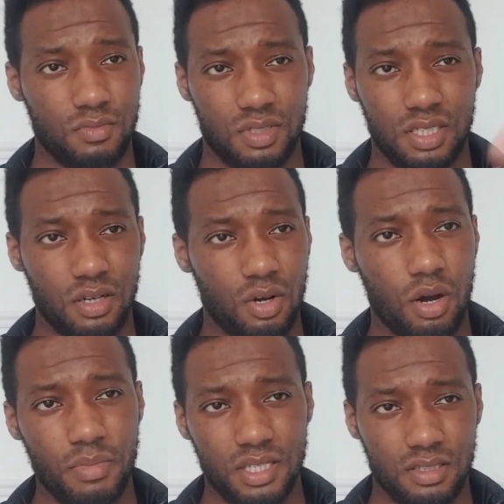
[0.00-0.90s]
see the
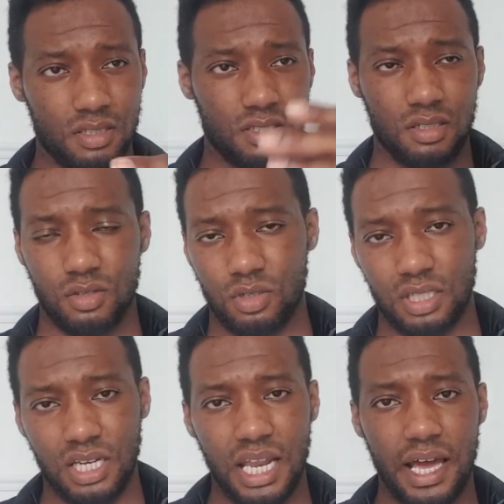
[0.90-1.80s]
comments on
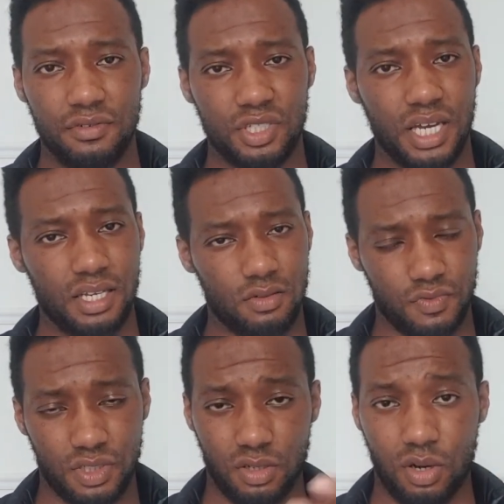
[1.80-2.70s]
the live chat and
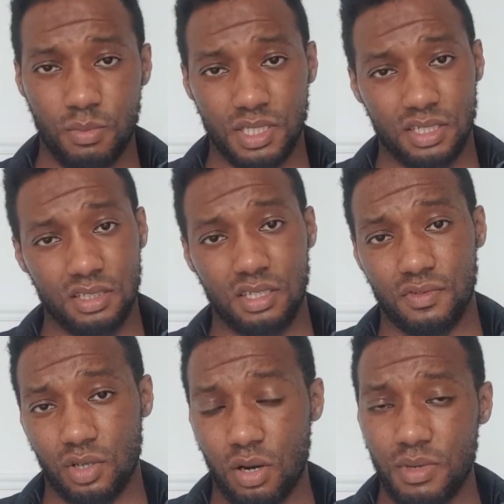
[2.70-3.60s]
see the comments underneath
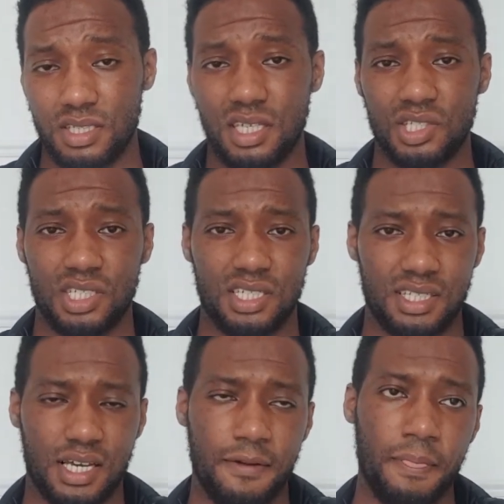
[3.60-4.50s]
the comment section and
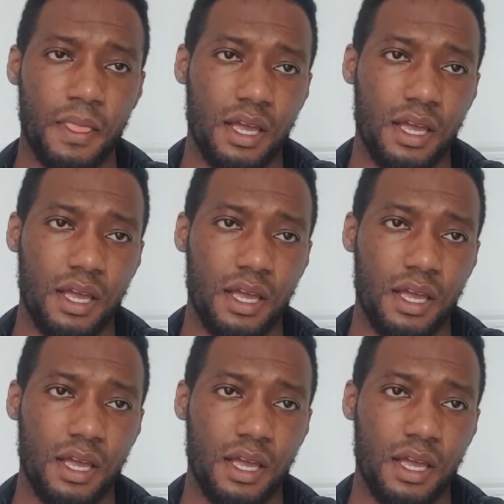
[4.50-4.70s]
that.